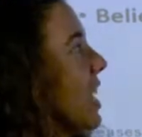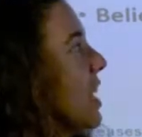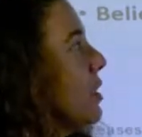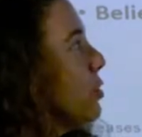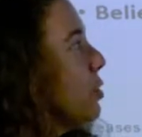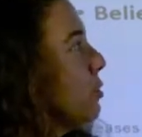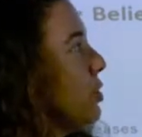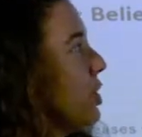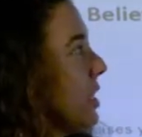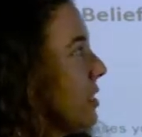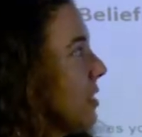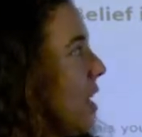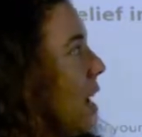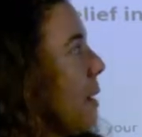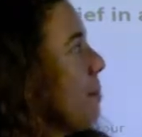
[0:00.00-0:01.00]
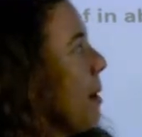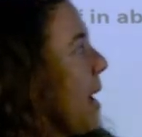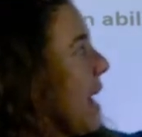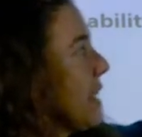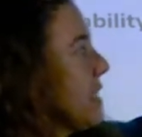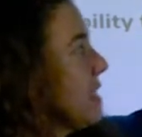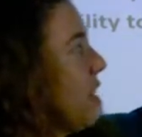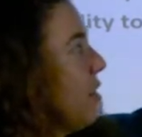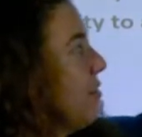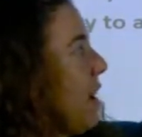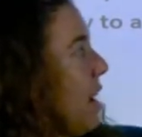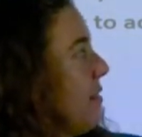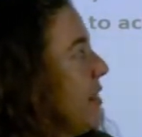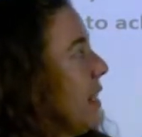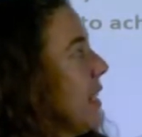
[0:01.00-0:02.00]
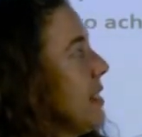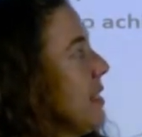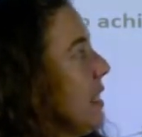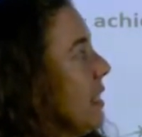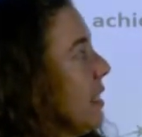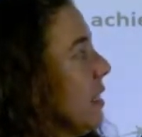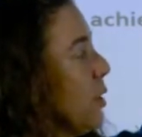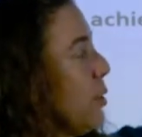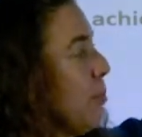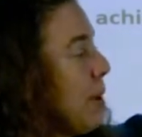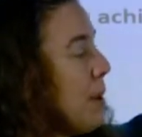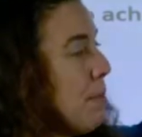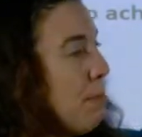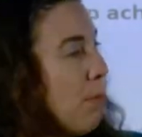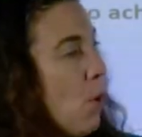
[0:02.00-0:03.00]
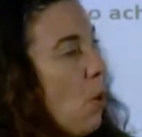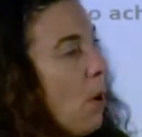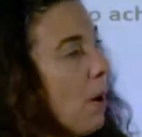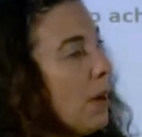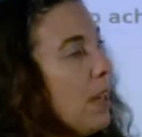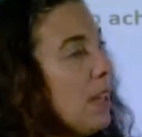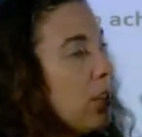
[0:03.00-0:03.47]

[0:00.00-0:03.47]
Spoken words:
So just to unpack self-efficacy a little bit more.